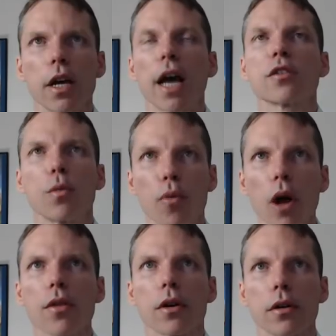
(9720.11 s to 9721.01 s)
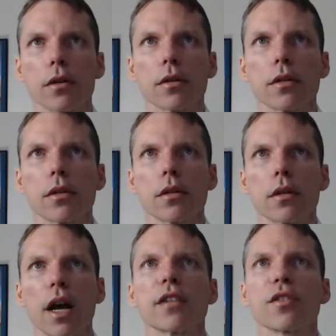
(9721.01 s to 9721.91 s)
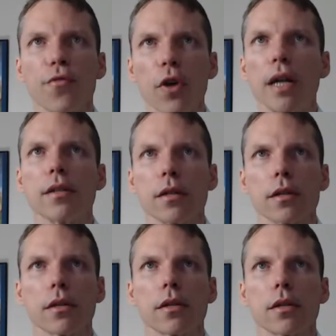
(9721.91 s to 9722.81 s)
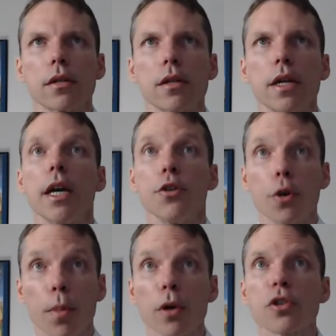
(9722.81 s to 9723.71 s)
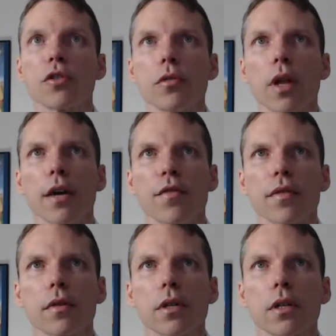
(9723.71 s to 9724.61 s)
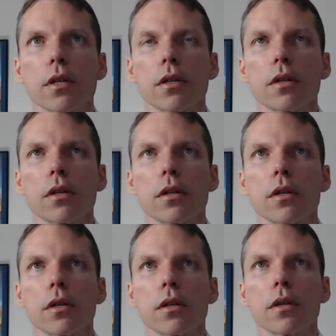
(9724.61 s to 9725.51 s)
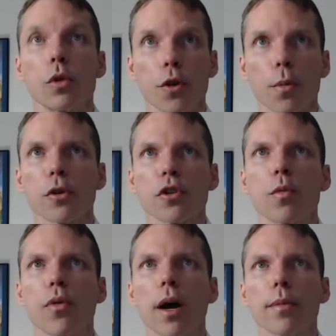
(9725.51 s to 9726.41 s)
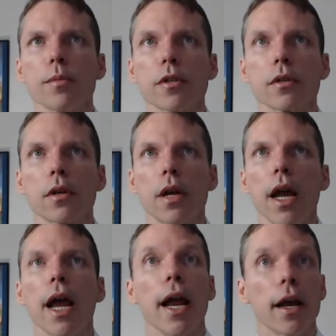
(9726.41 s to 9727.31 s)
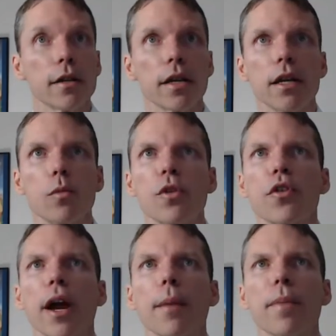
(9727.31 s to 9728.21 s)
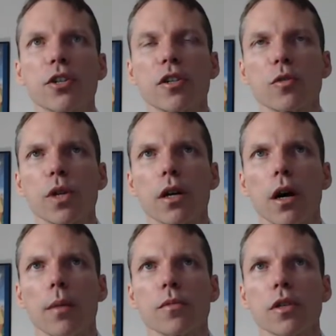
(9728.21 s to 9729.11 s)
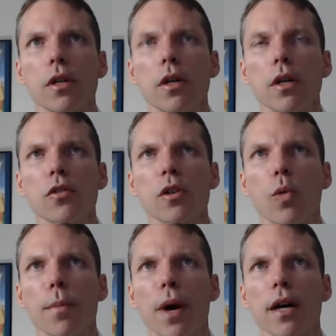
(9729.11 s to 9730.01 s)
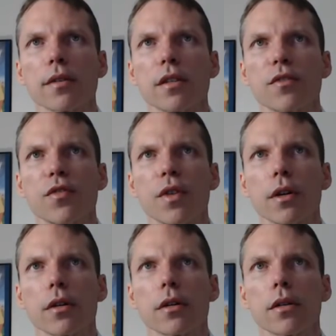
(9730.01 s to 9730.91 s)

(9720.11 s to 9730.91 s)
as a brother, as a friend, in your personal life, with your personal problems, and with your ambitions when it comes to the white positive sphere.